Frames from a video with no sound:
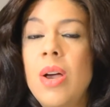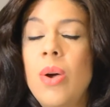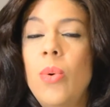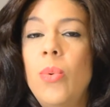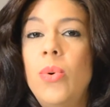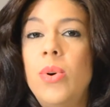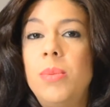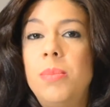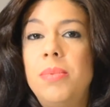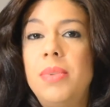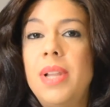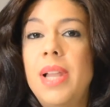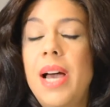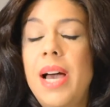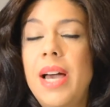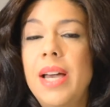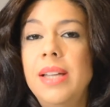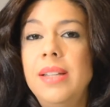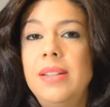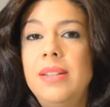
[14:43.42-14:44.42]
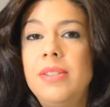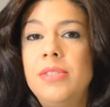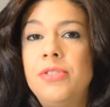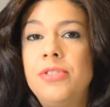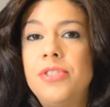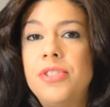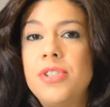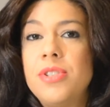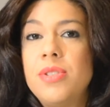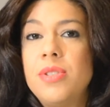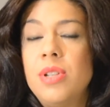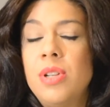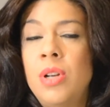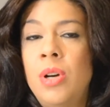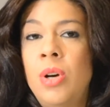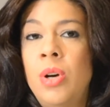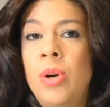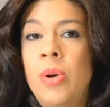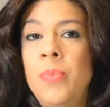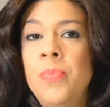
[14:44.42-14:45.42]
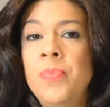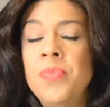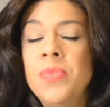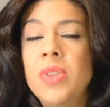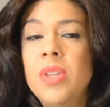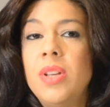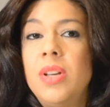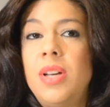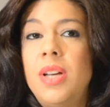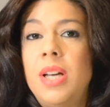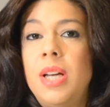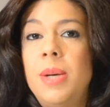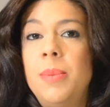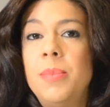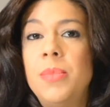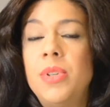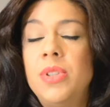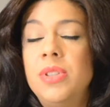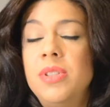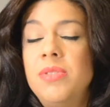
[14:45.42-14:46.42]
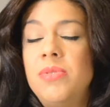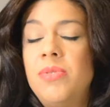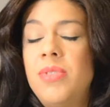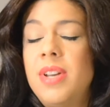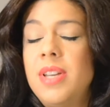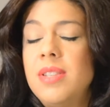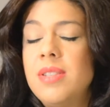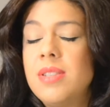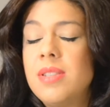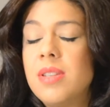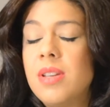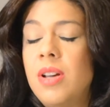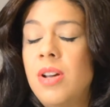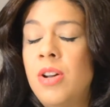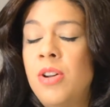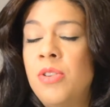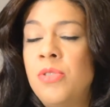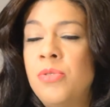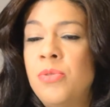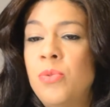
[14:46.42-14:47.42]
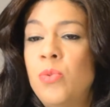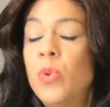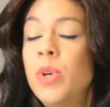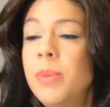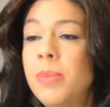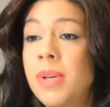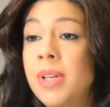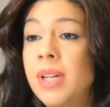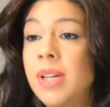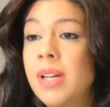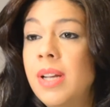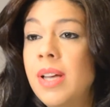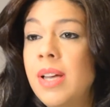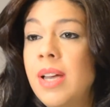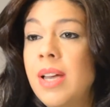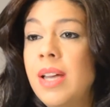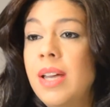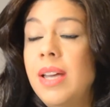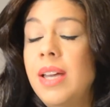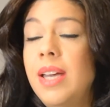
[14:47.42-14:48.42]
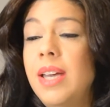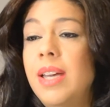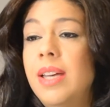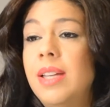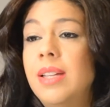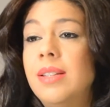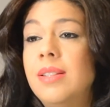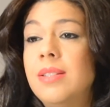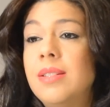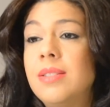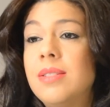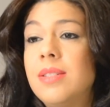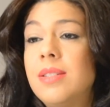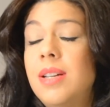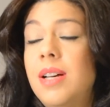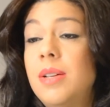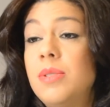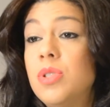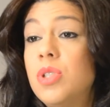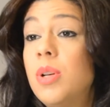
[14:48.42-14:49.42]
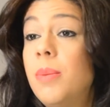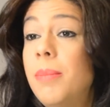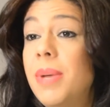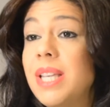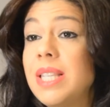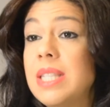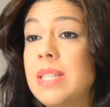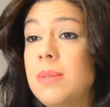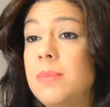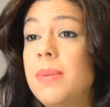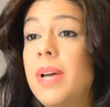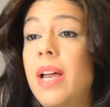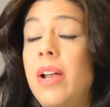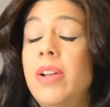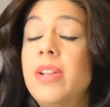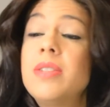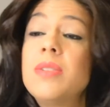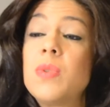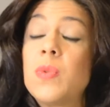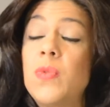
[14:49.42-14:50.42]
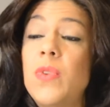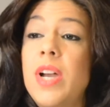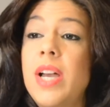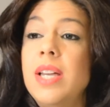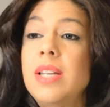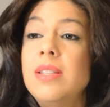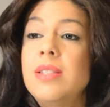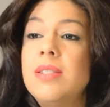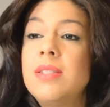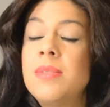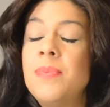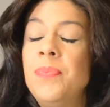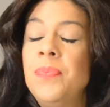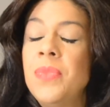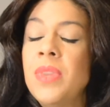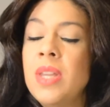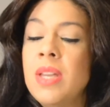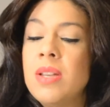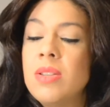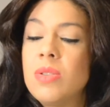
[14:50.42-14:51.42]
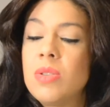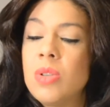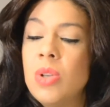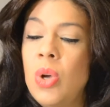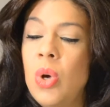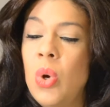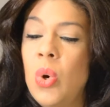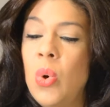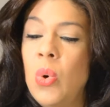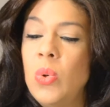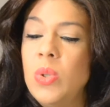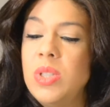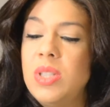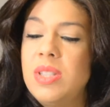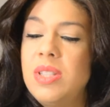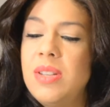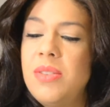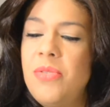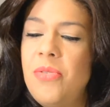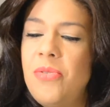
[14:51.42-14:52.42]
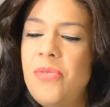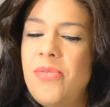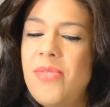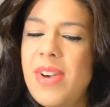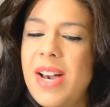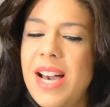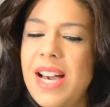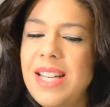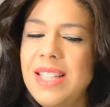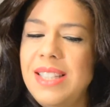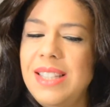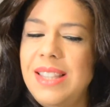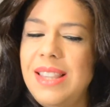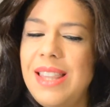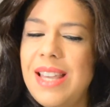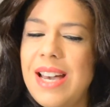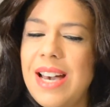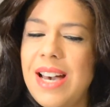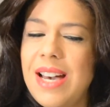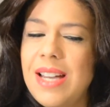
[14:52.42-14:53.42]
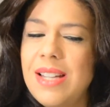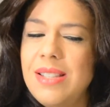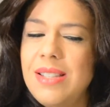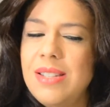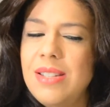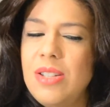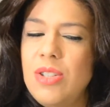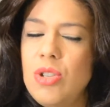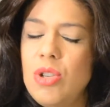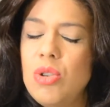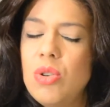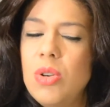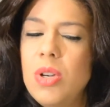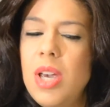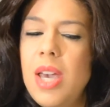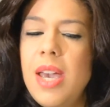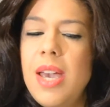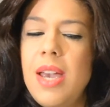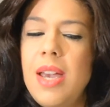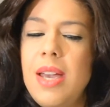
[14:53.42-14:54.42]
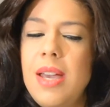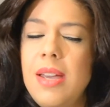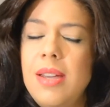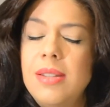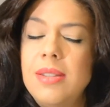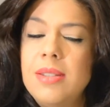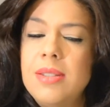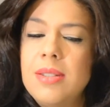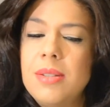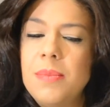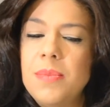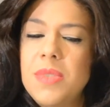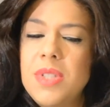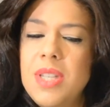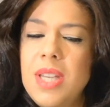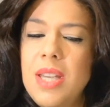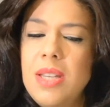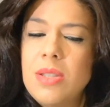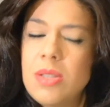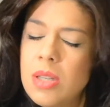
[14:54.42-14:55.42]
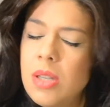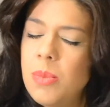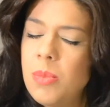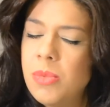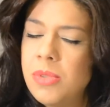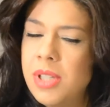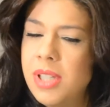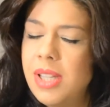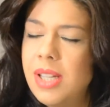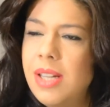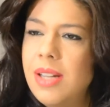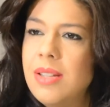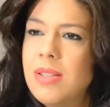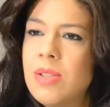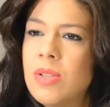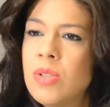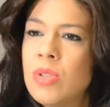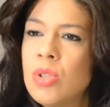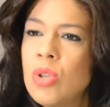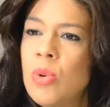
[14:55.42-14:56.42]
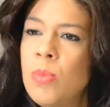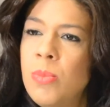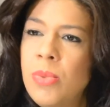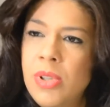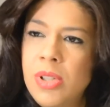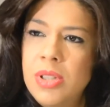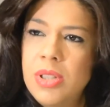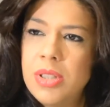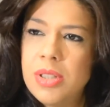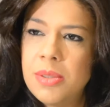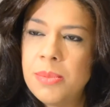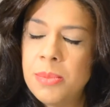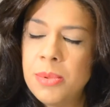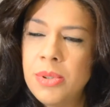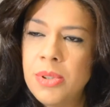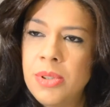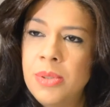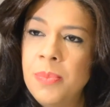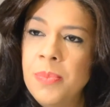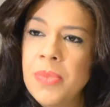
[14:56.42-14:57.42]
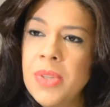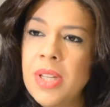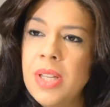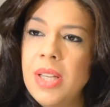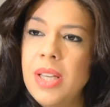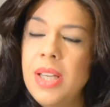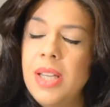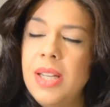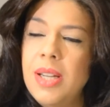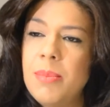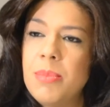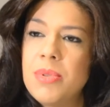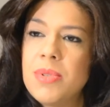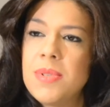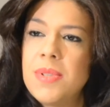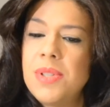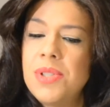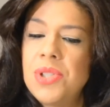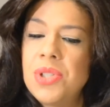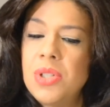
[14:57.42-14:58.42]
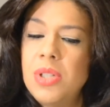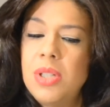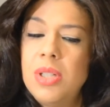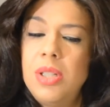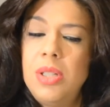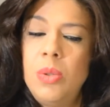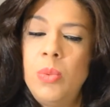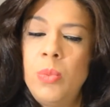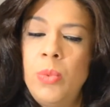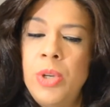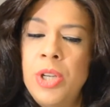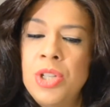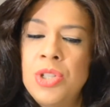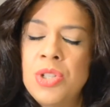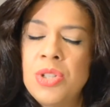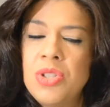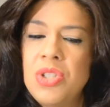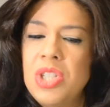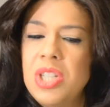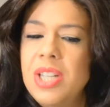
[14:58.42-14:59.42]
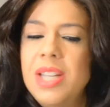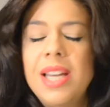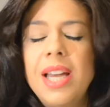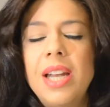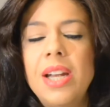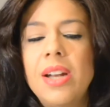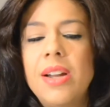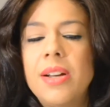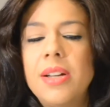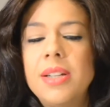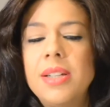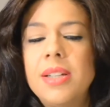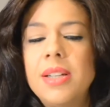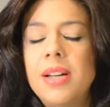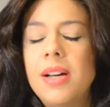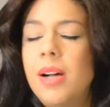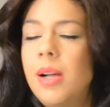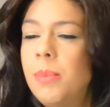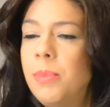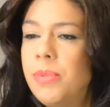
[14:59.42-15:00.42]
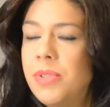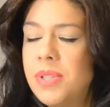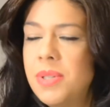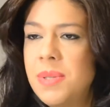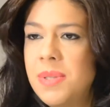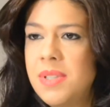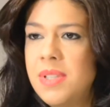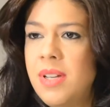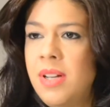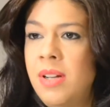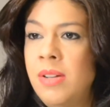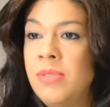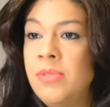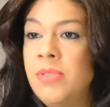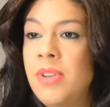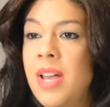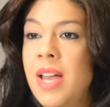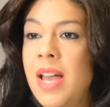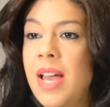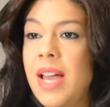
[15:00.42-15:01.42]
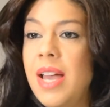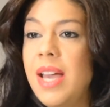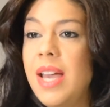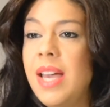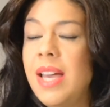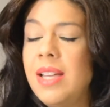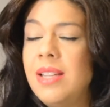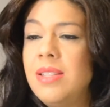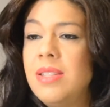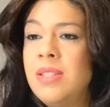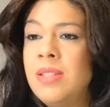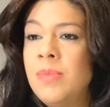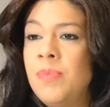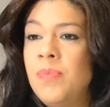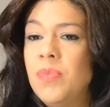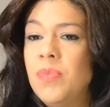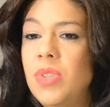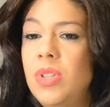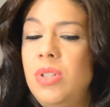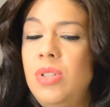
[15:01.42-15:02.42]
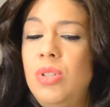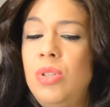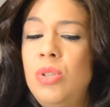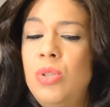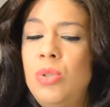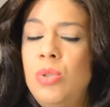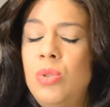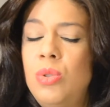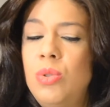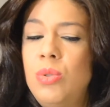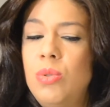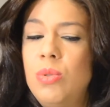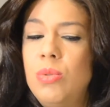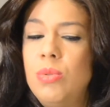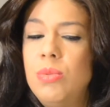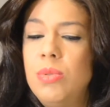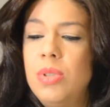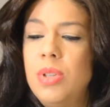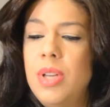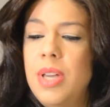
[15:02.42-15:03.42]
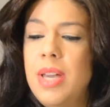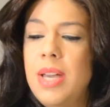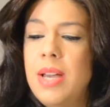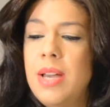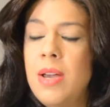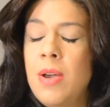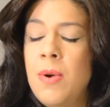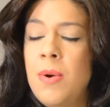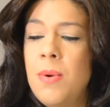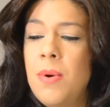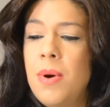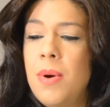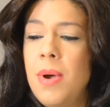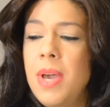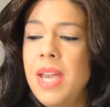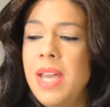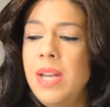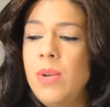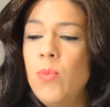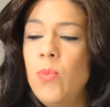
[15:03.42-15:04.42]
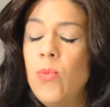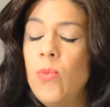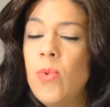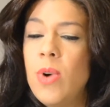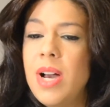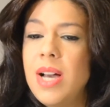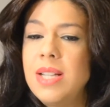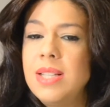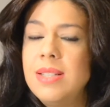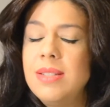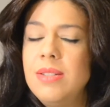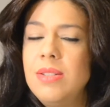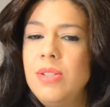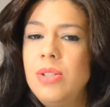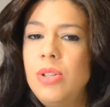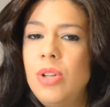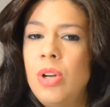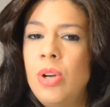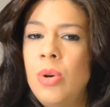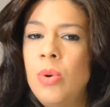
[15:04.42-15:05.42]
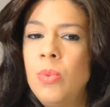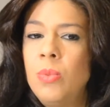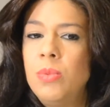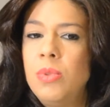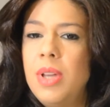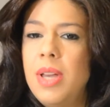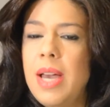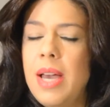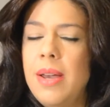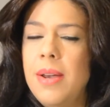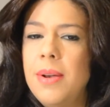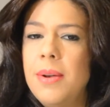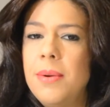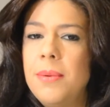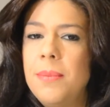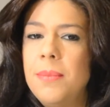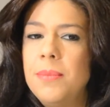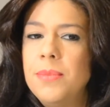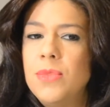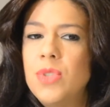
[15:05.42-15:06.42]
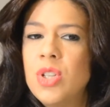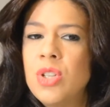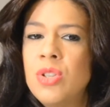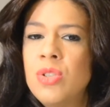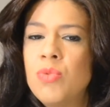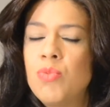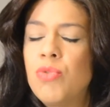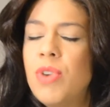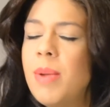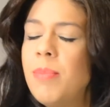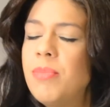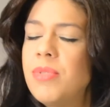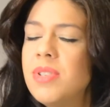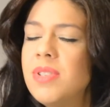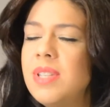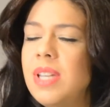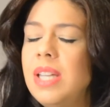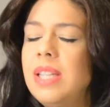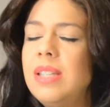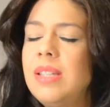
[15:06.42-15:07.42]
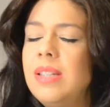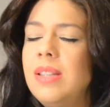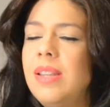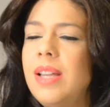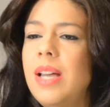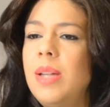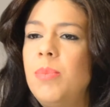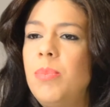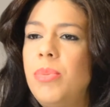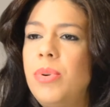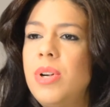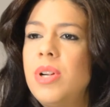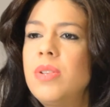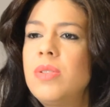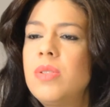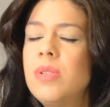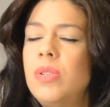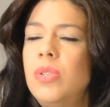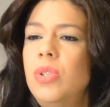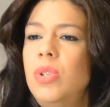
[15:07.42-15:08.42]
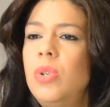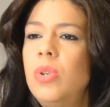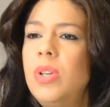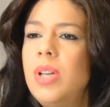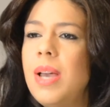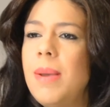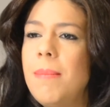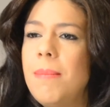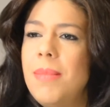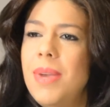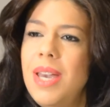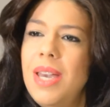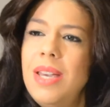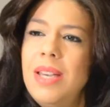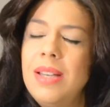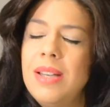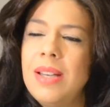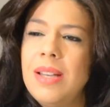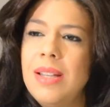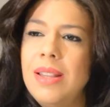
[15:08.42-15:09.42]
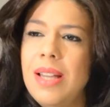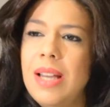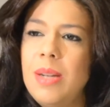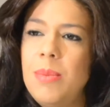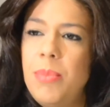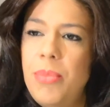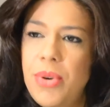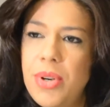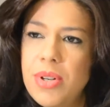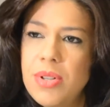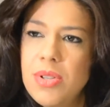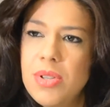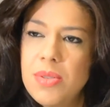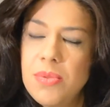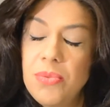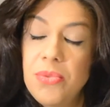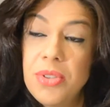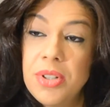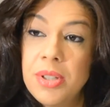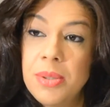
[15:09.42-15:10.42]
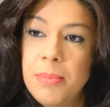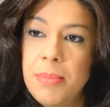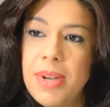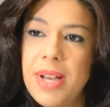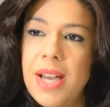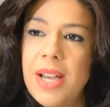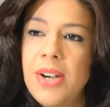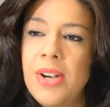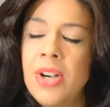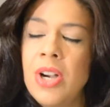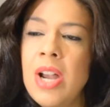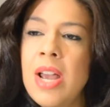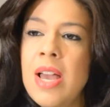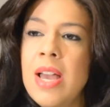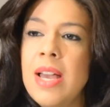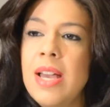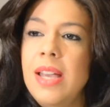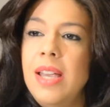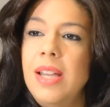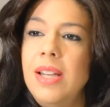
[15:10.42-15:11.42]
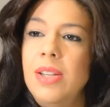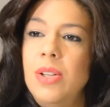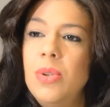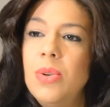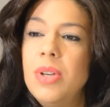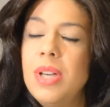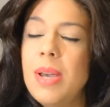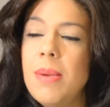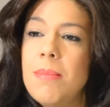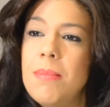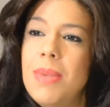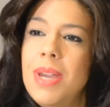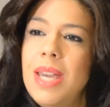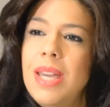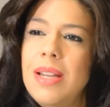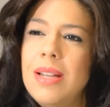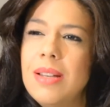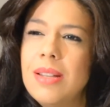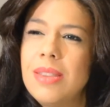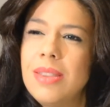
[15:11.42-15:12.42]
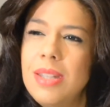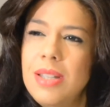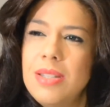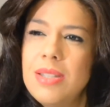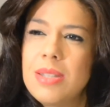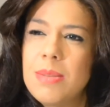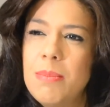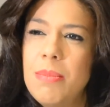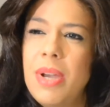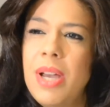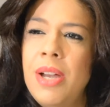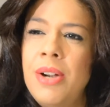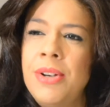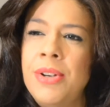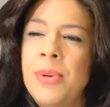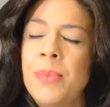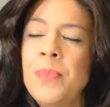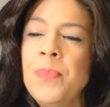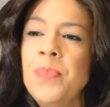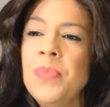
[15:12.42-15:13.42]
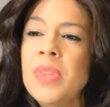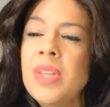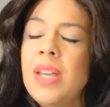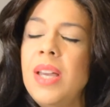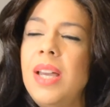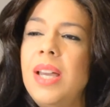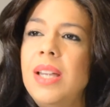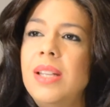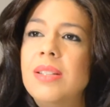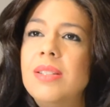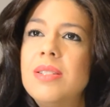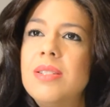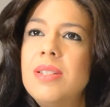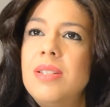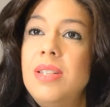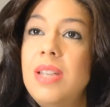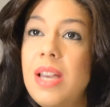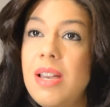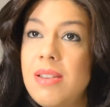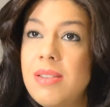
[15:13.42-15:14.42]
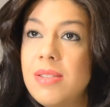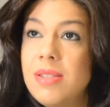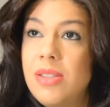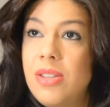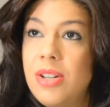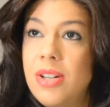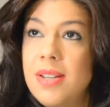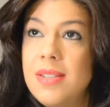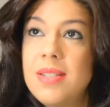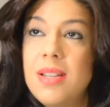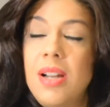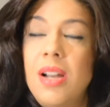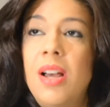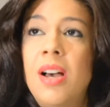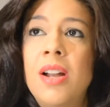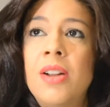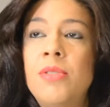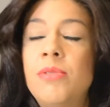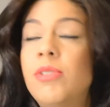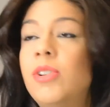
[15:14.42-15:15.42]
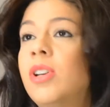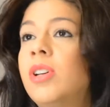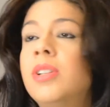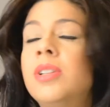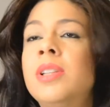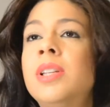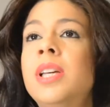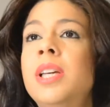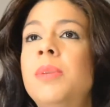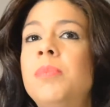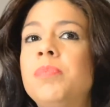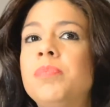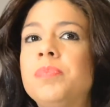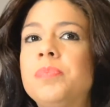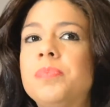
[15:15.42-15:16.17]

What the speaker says: who applied the first law on defense of women and domestic violence rights. So the fact that you can't take someone that is so vulnerable in a position in which she cannot help herself, and you, in one, just representing that person, you can make that person feel better and you can make things better. And yes, there is a lot of ugly.